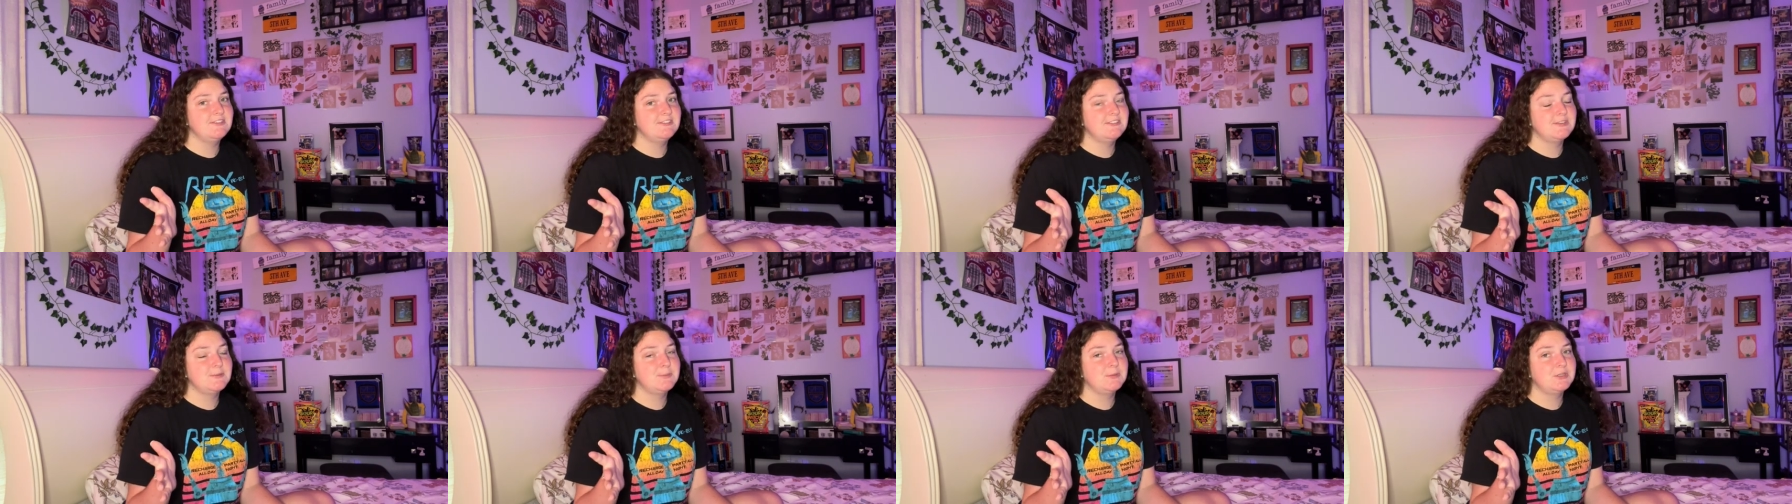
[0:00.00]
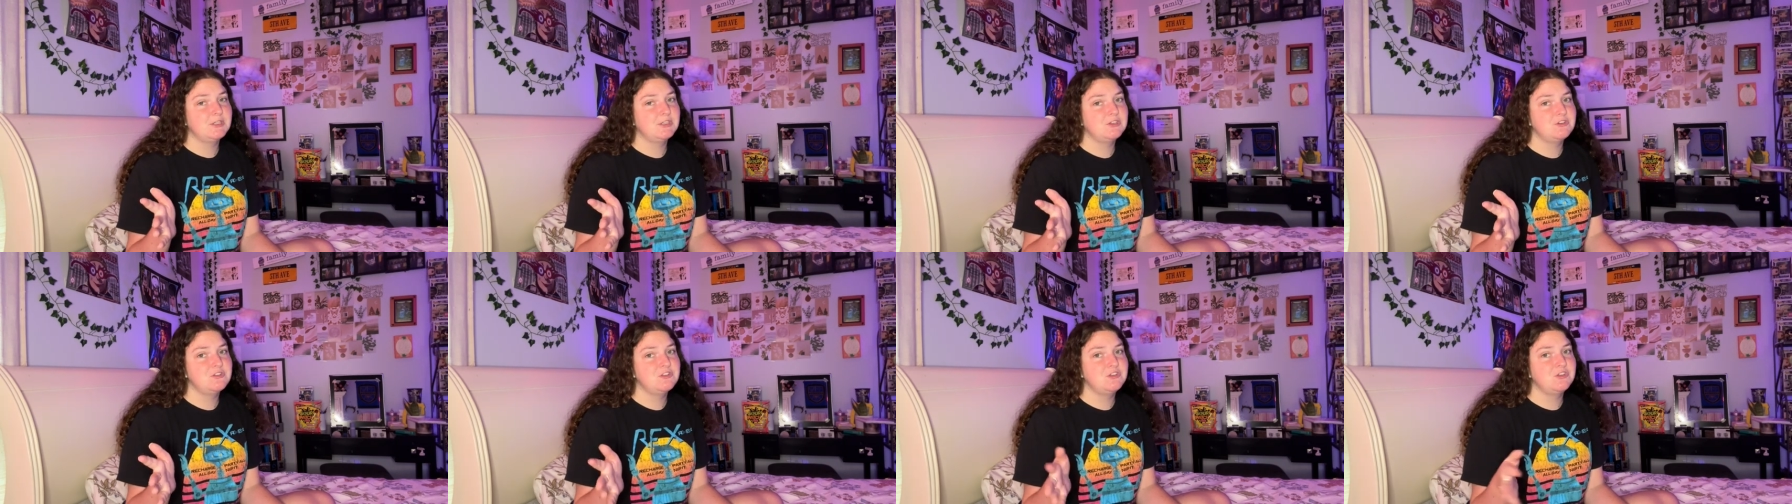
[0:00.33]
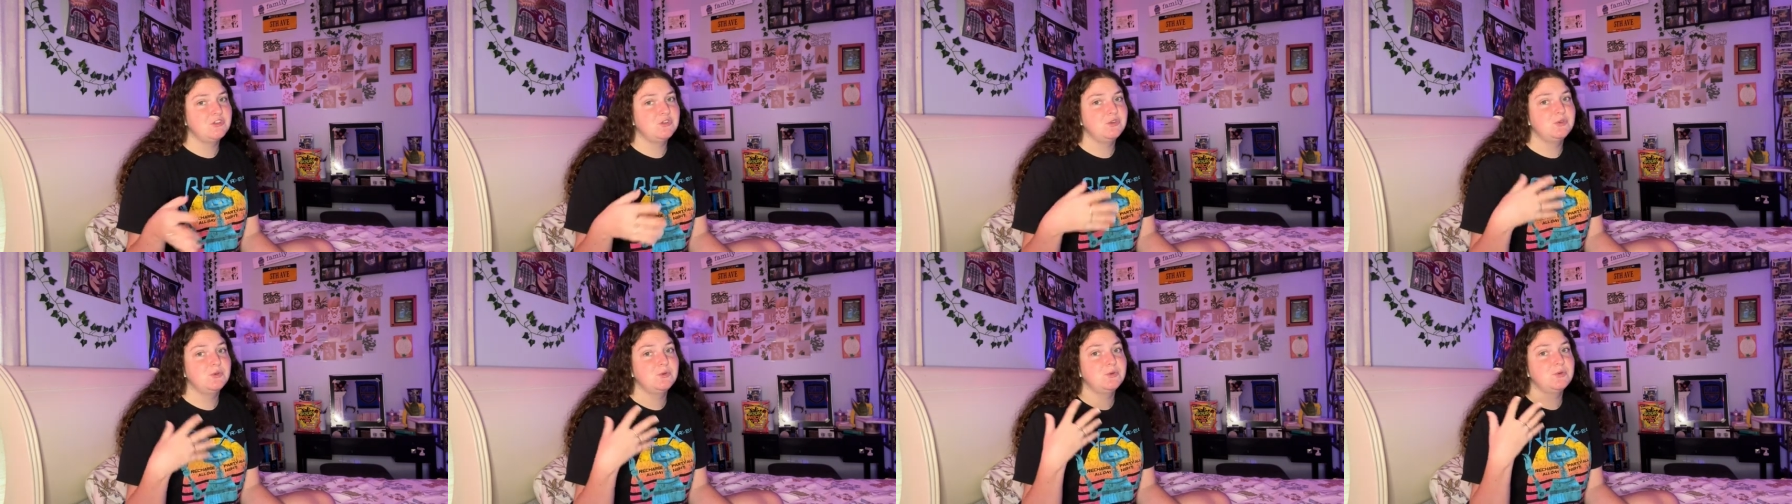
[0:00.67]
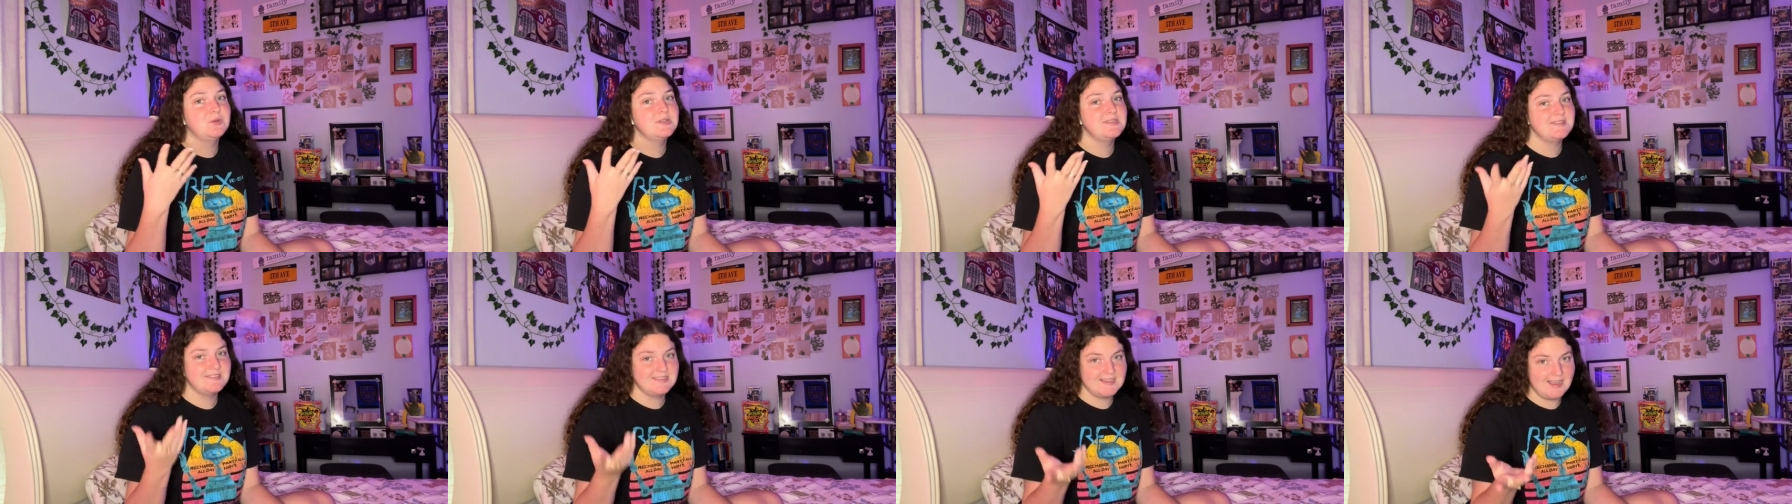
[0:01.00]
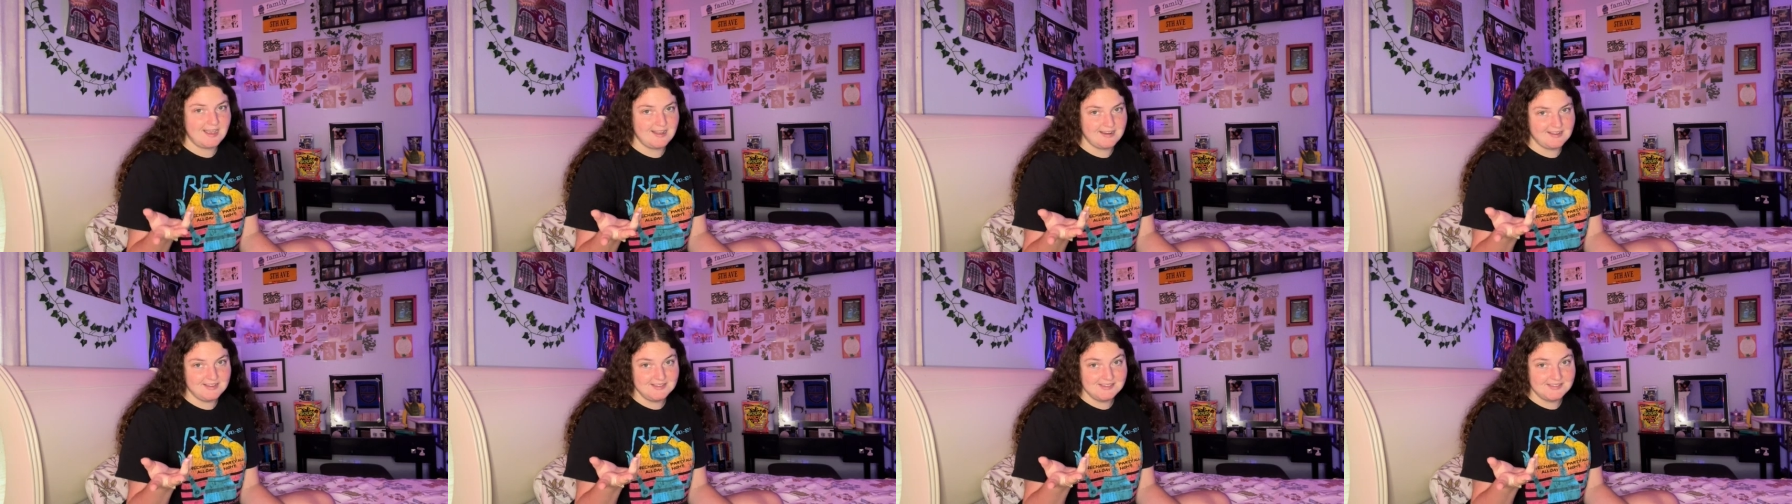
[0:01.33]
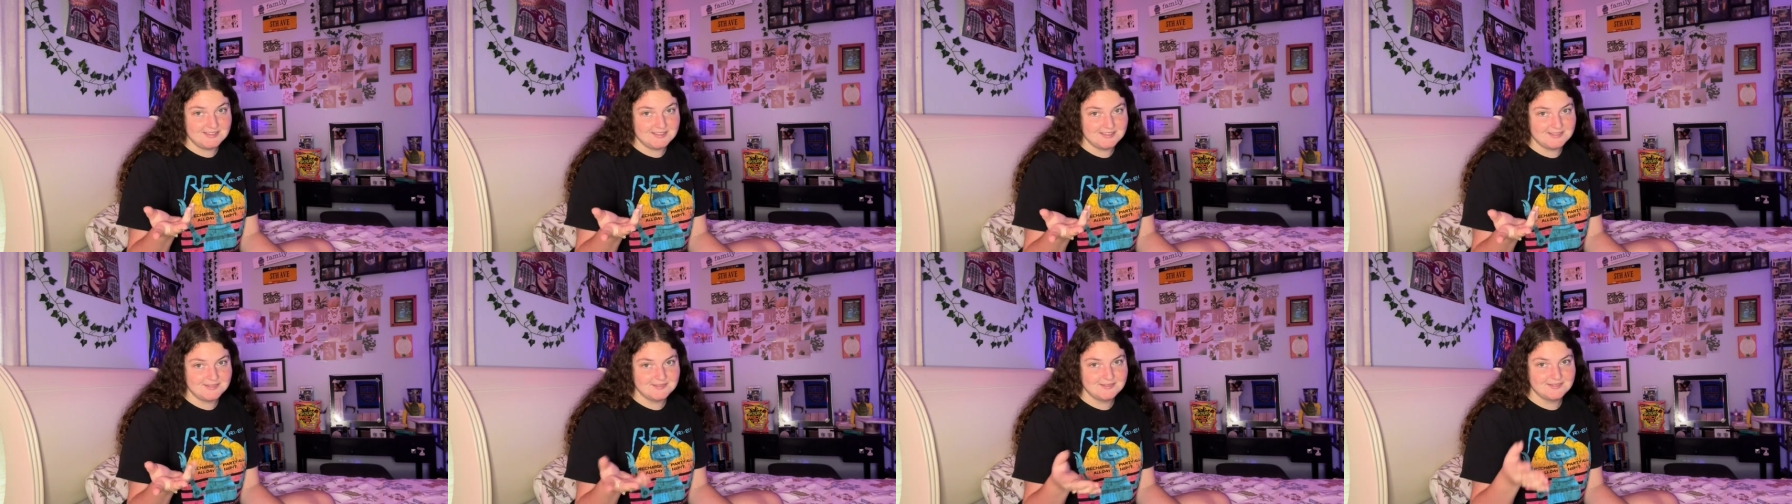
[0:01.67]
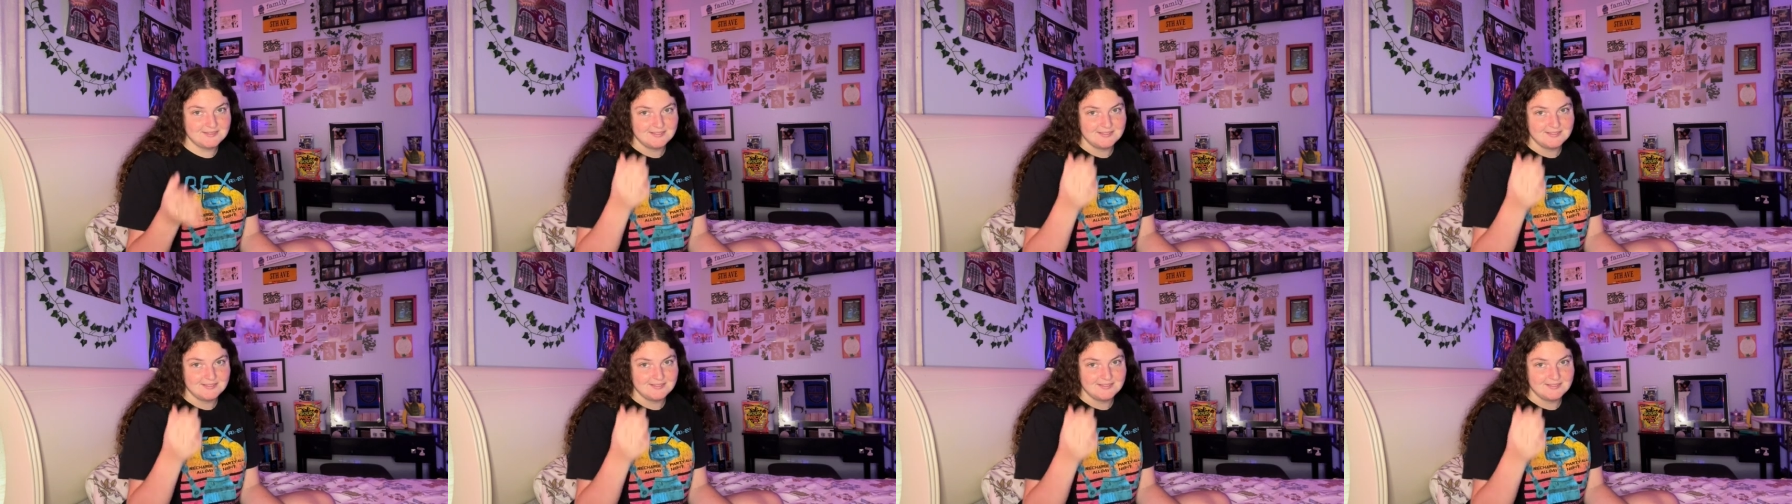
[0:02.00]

similar to Tiana's,